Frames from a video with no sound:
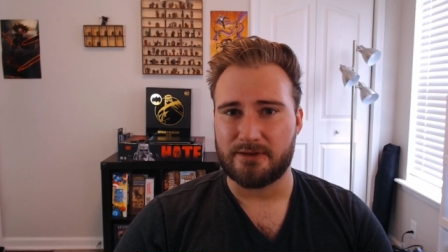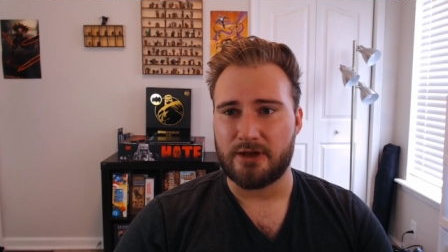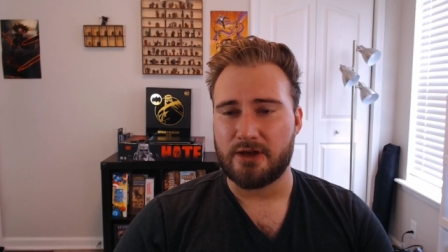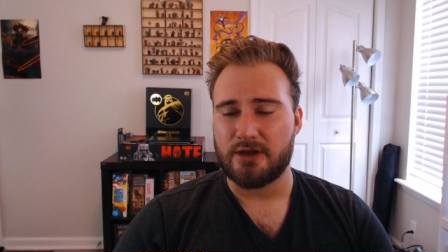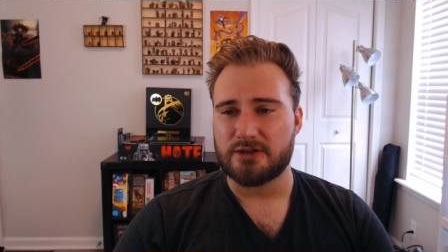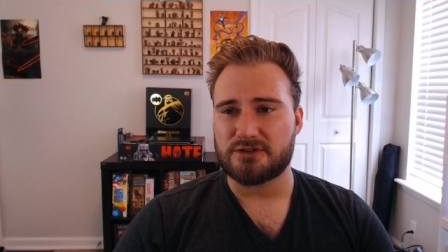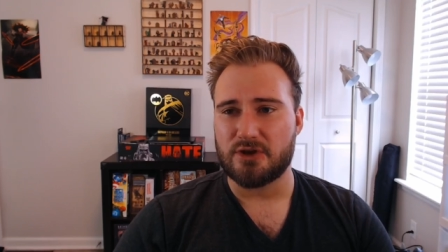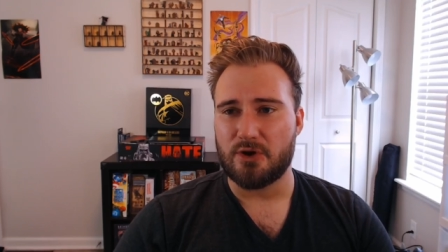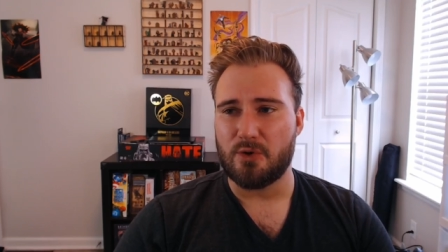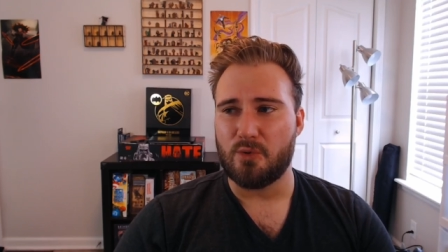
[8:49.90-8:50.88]

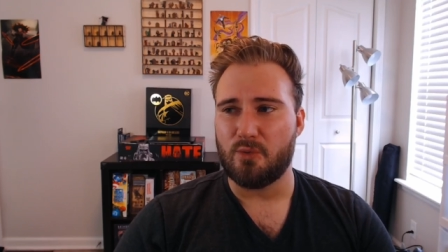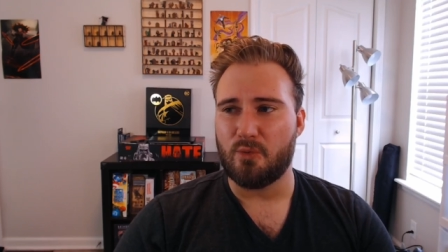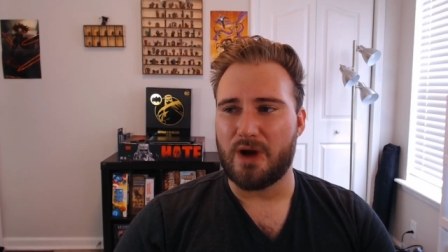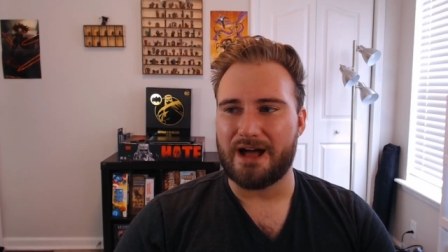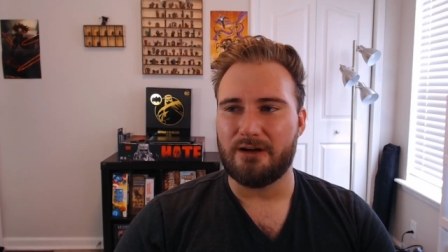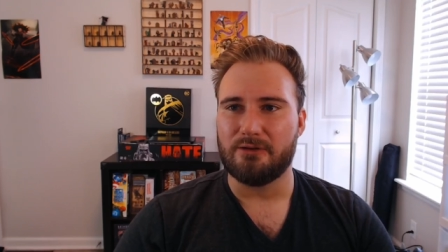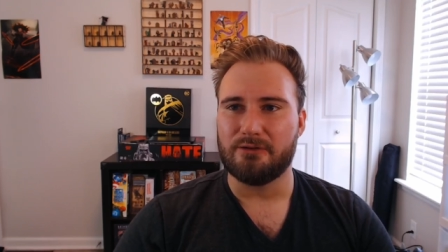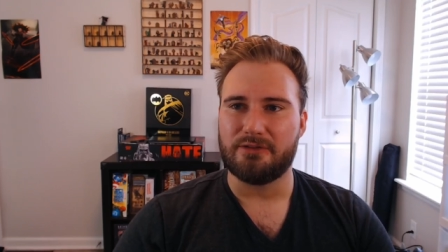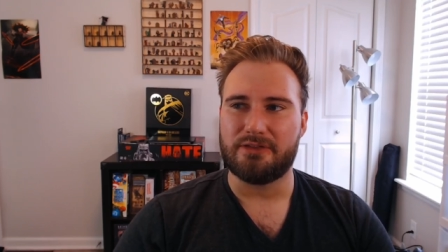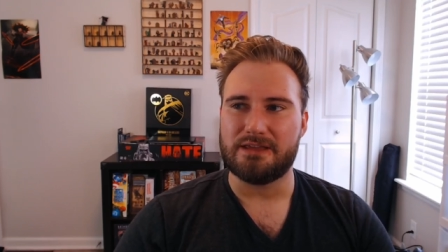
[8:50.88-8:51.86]
So while
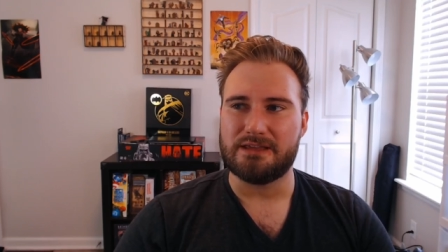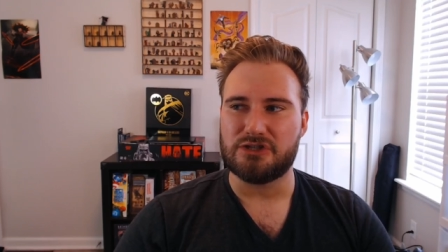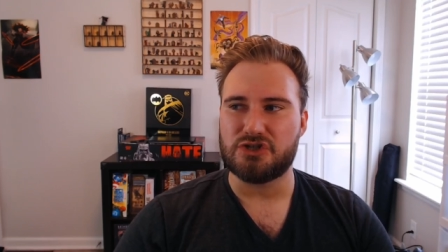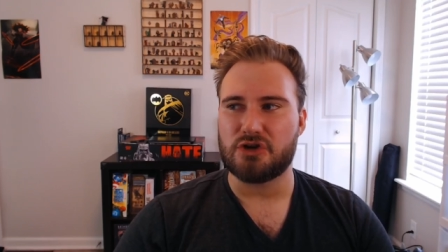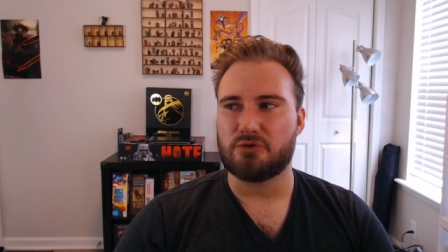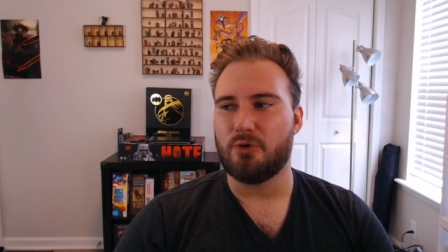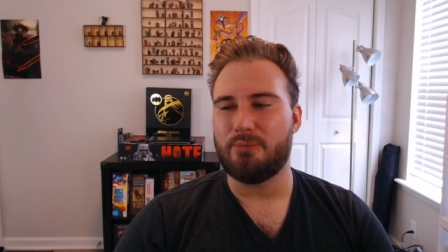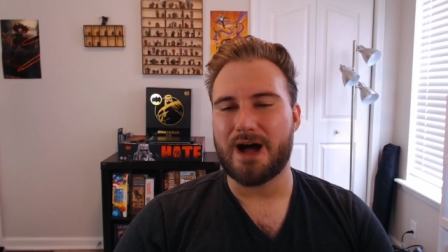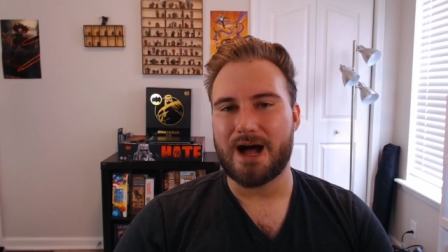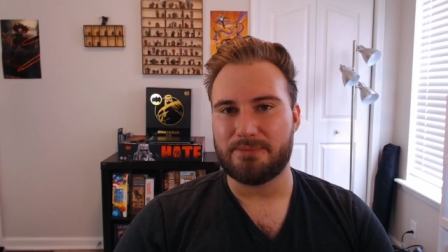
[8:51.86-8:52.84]
the general
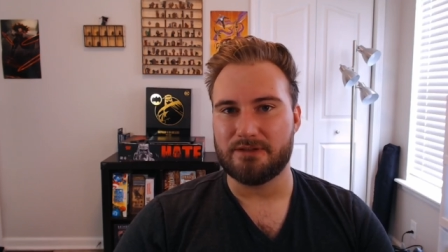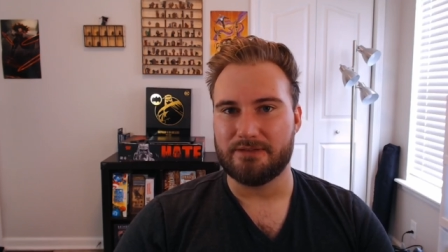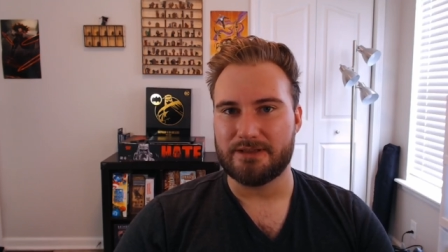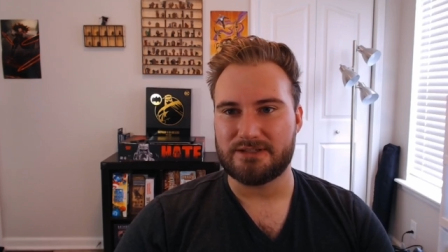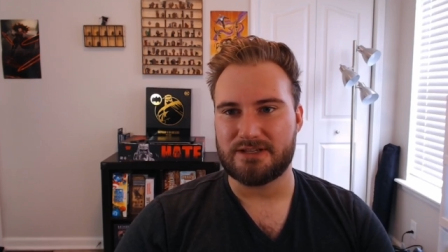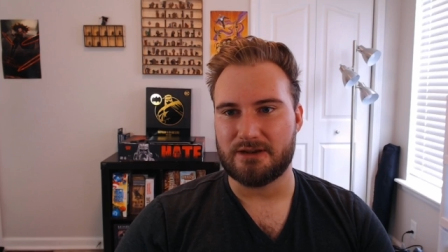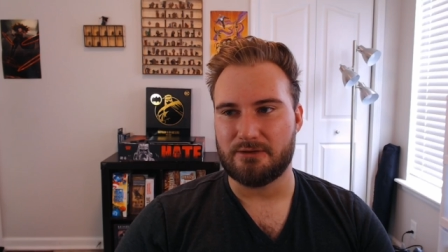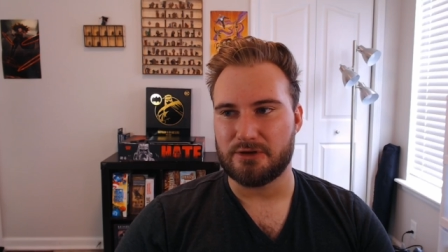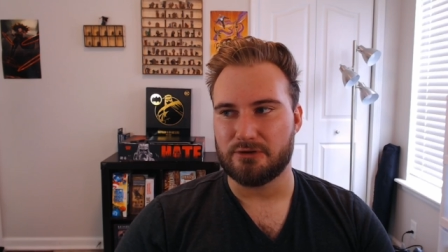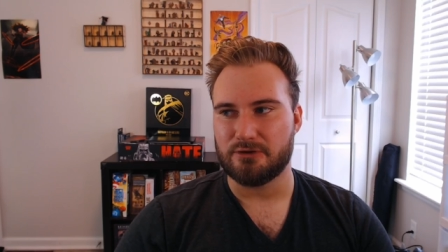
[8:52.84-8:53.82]
populace, you know,
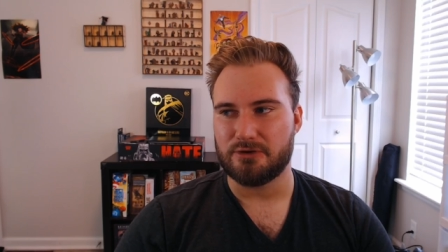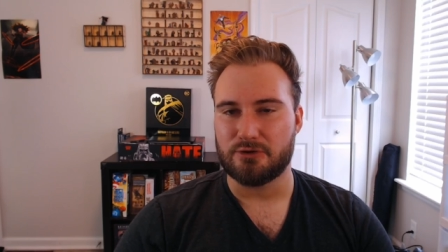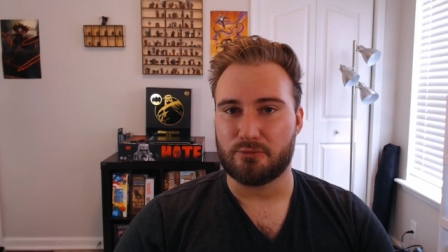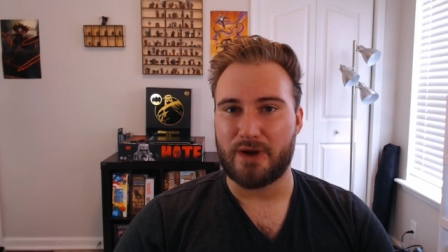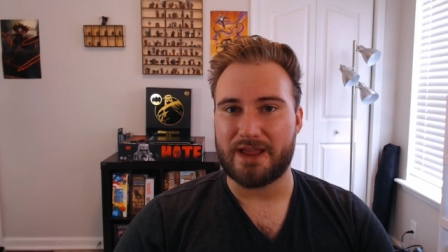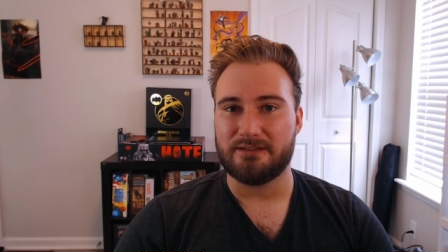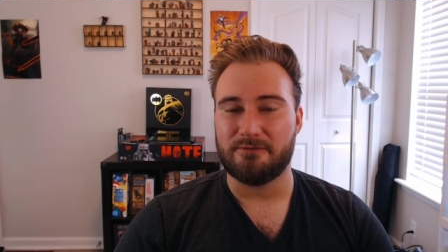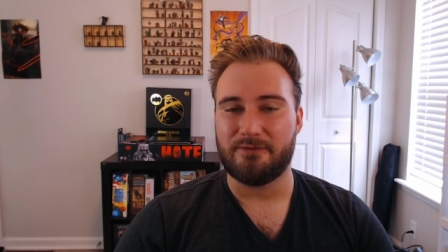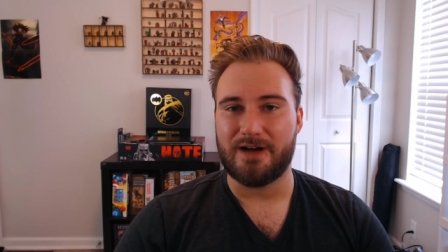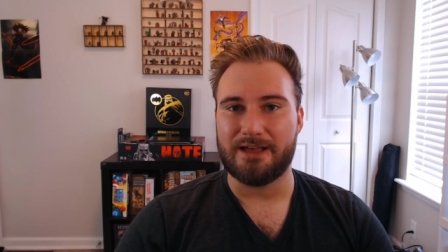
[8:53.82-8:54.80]
your rank and
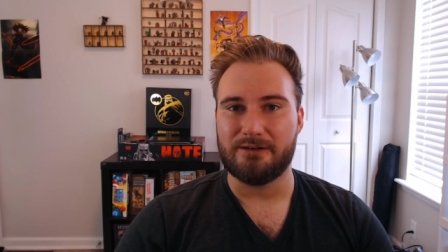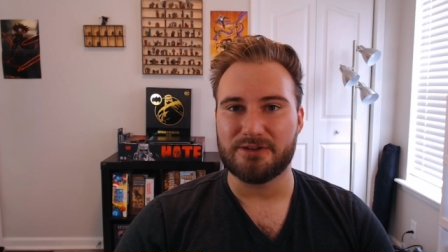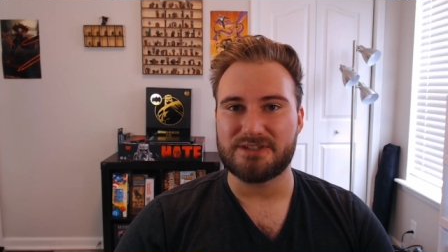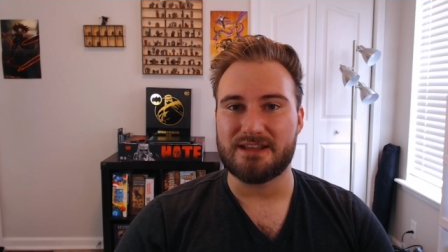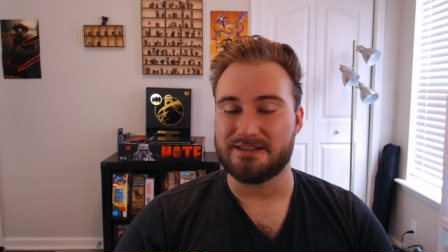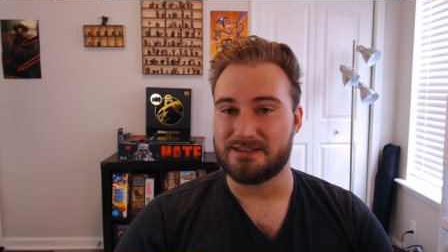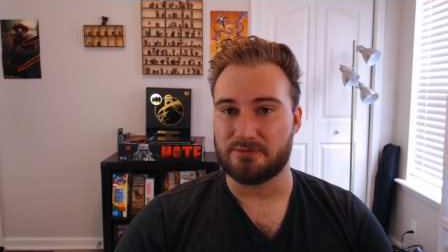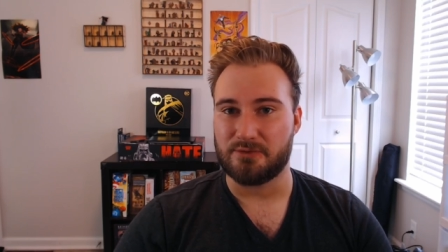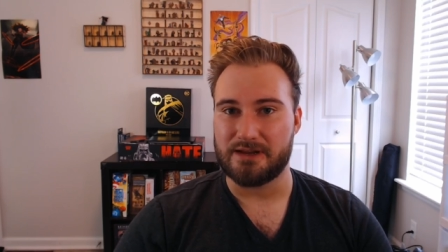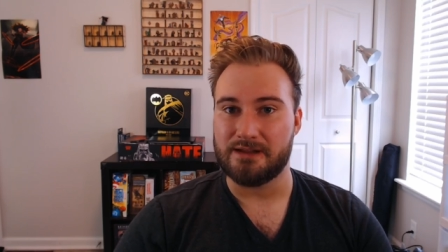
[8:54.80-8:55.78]
file
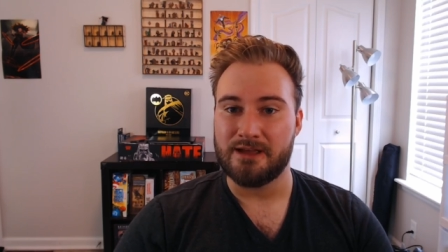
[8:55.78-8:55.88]
citizenry,